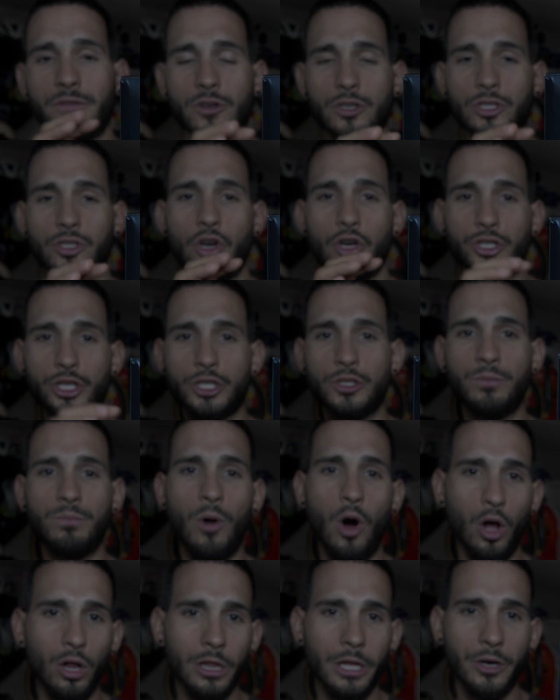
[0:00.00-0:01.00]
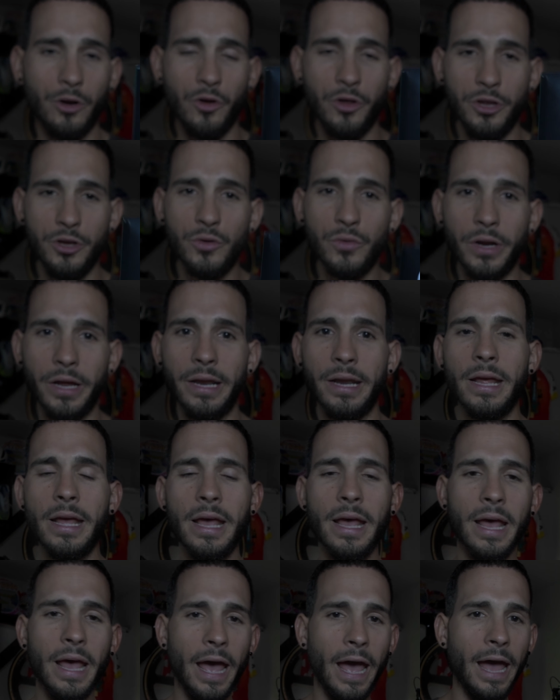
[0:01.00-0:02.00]
for such a small little unit.
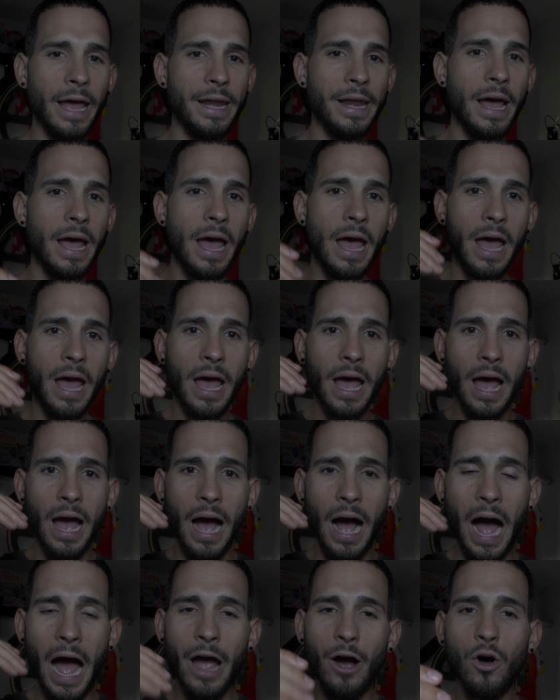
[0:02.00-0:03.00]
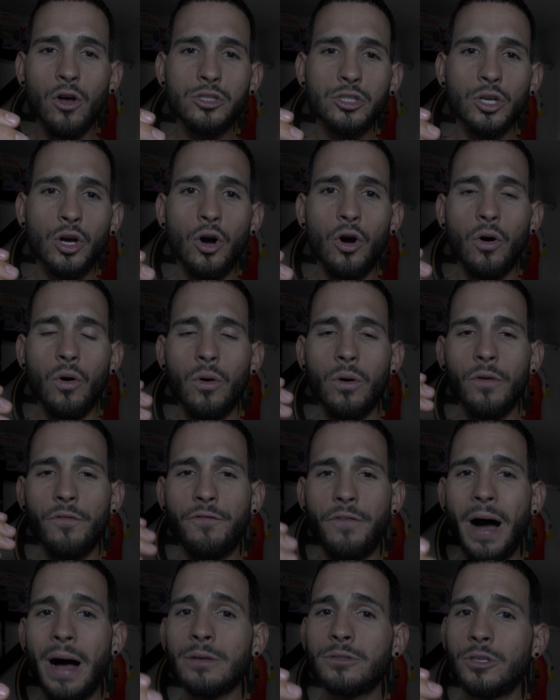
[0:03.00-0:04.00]
And I also
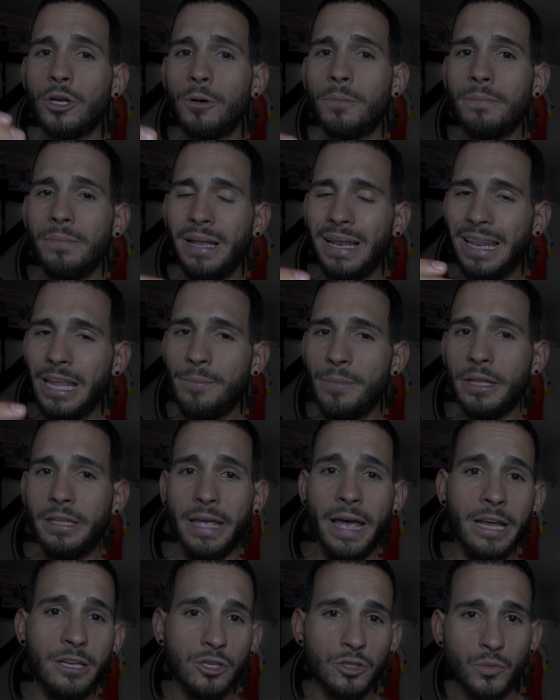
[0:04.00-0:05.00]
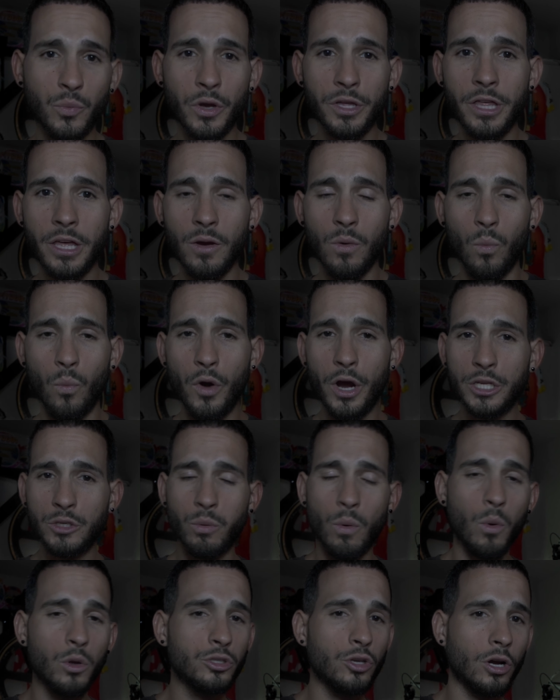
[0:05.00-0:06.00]
found some limitations with it,
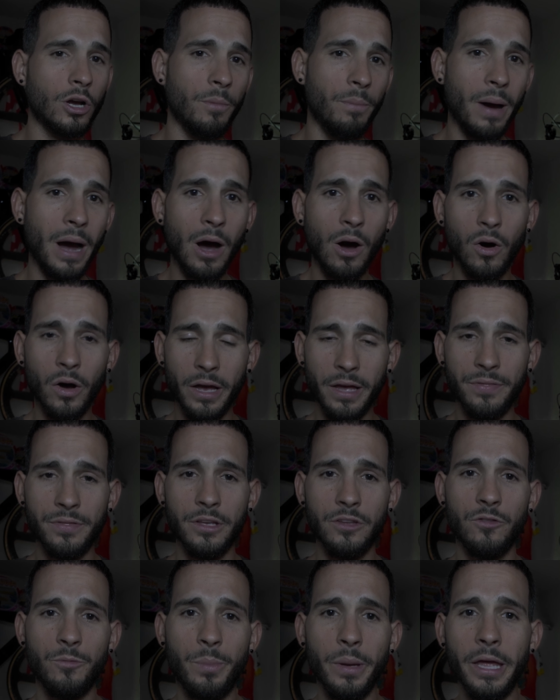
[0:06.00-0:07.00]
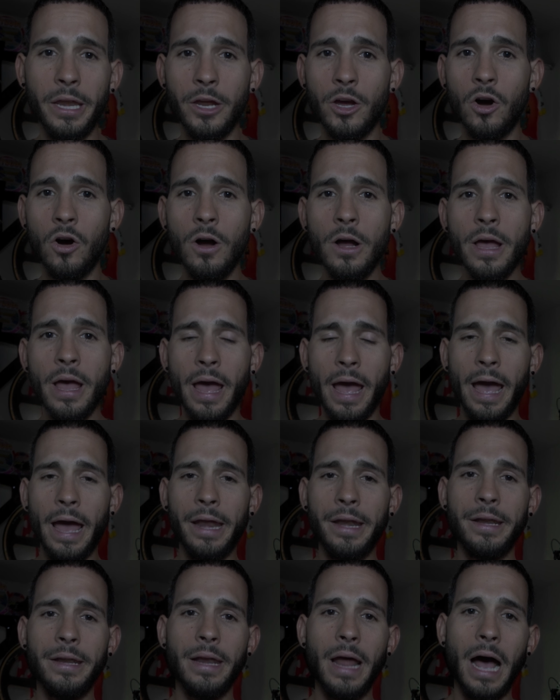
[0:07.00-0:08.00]
which we will talk about in this video,
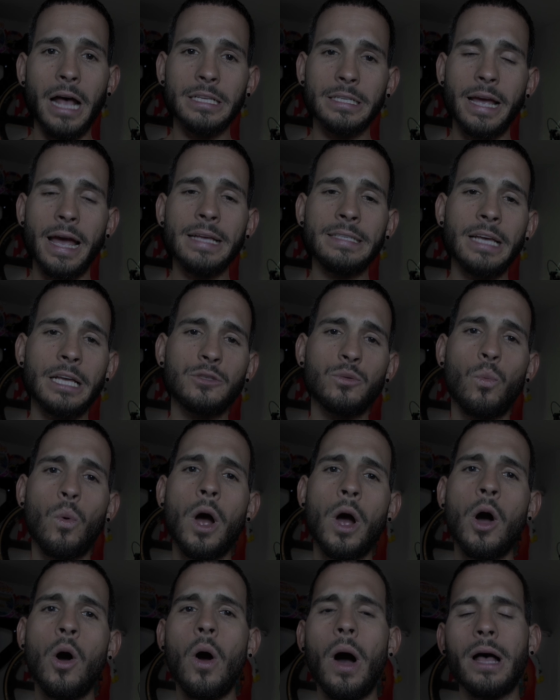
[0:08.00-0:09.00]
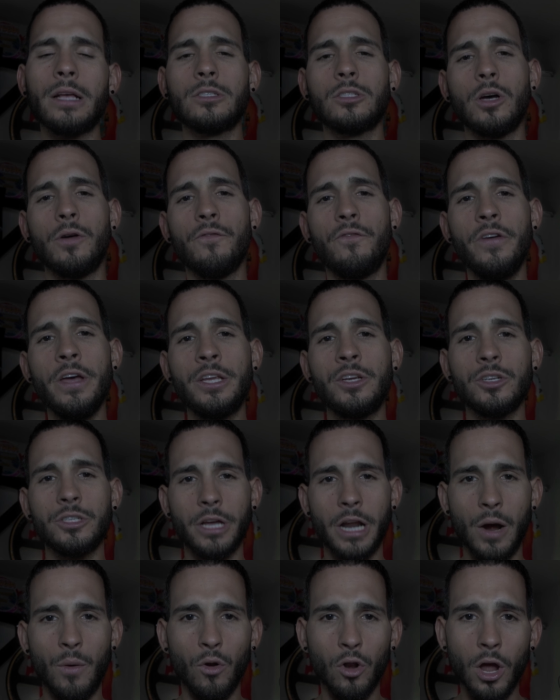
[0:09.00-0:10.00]
and I guess as well as some features
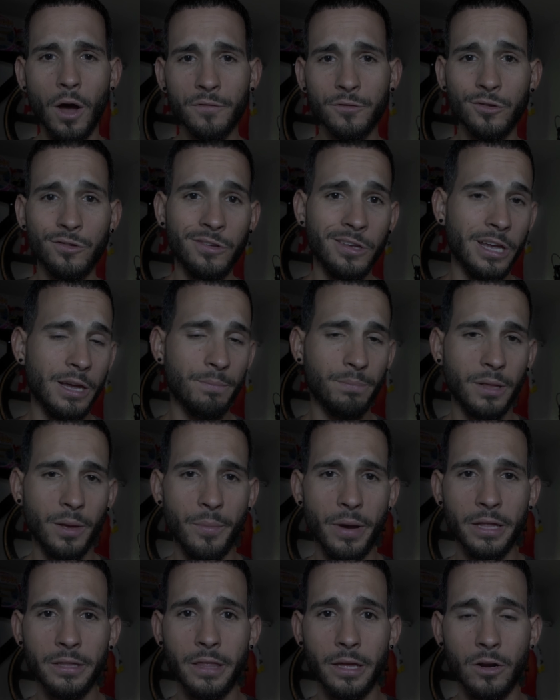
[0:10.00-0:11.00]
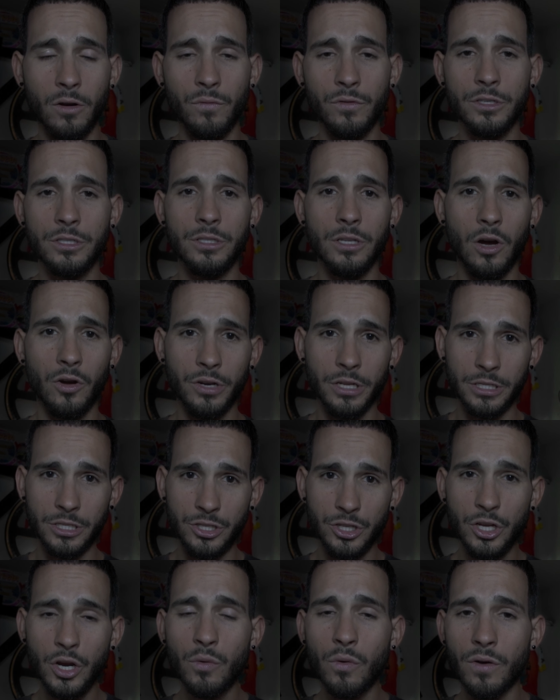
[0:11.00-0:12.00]
that I would love to see implemented on
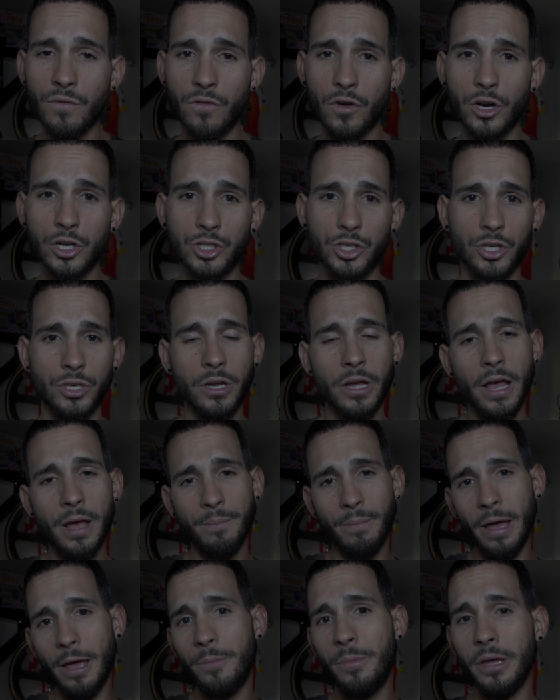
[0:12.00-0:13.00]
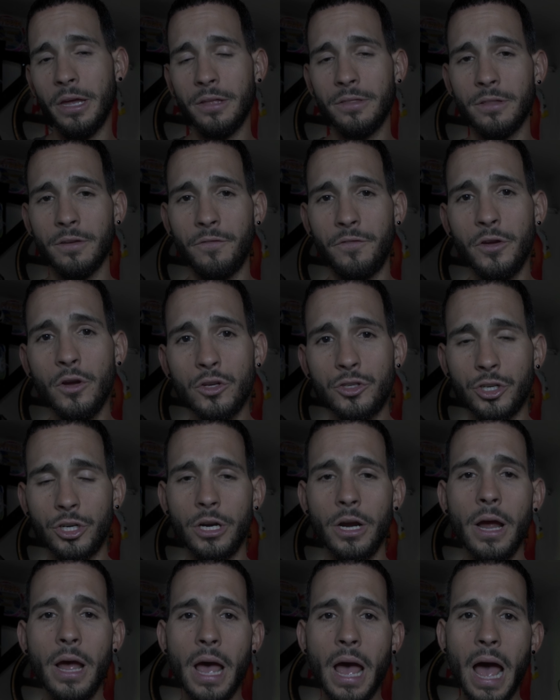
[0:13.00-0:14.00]
its newer version, maybe in the
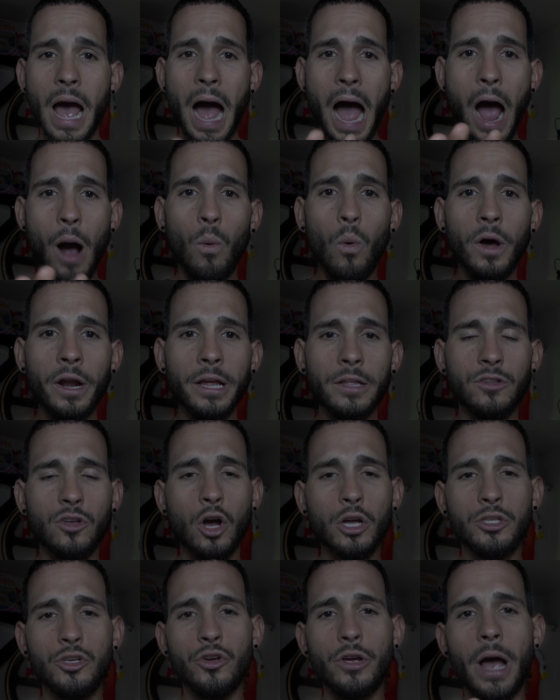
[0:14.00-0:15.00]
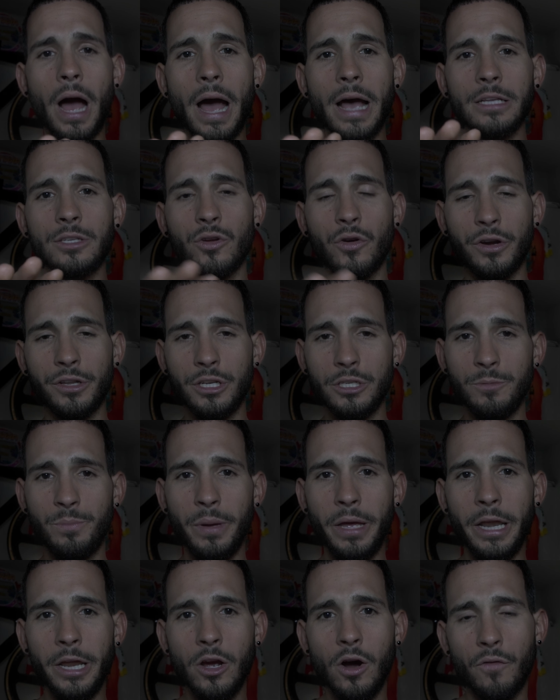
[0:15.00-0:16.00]
future. I want to talk to you guys during this
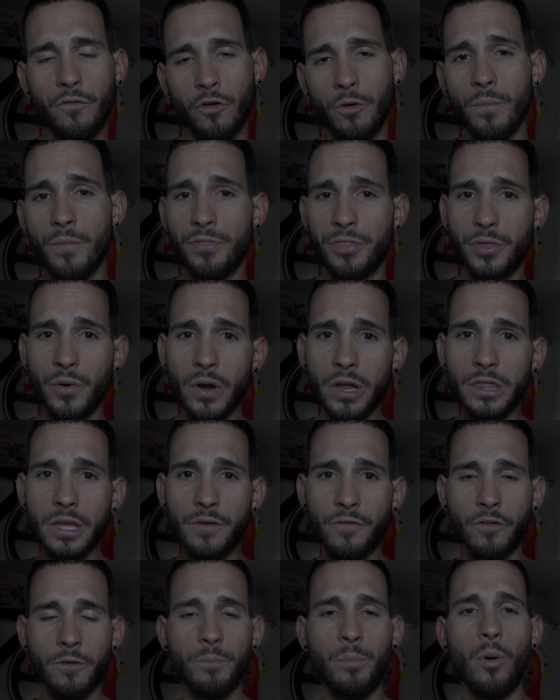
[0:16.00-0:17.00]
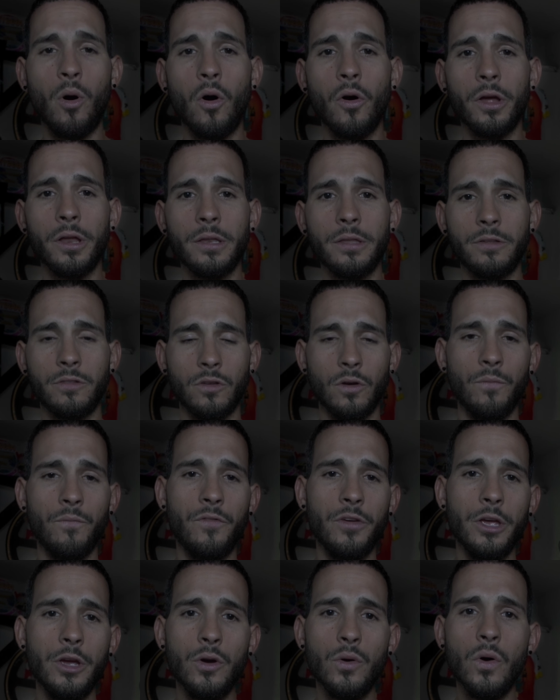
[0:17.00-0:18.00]
video from 3 different points of
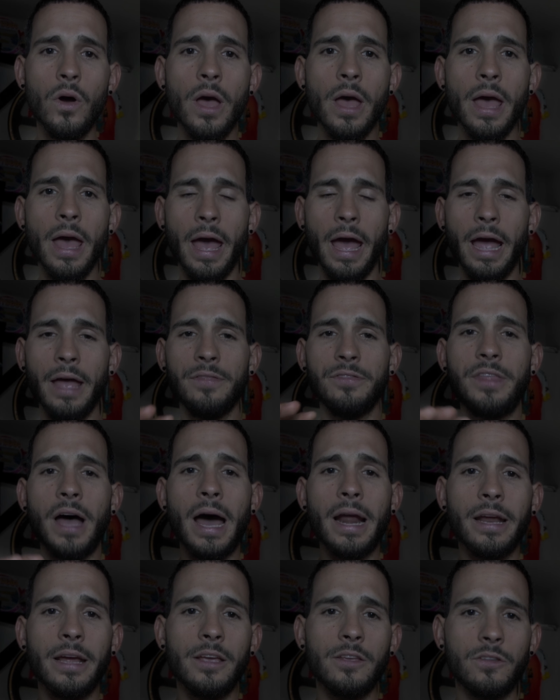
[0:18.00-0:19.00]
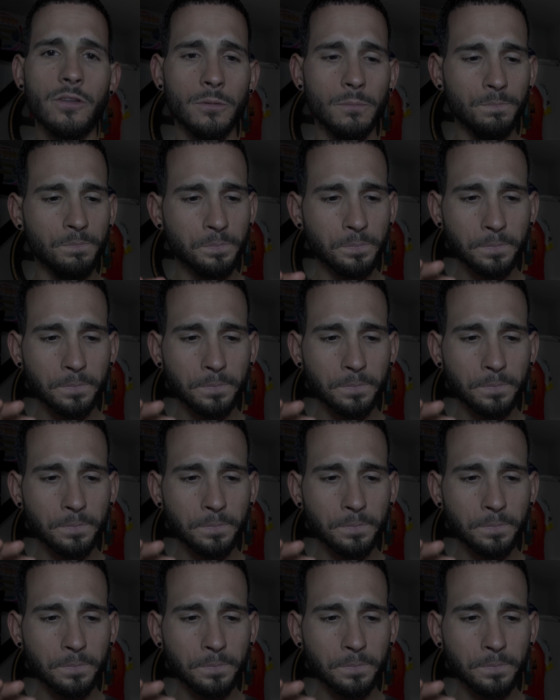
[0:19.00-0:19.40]
view, and that is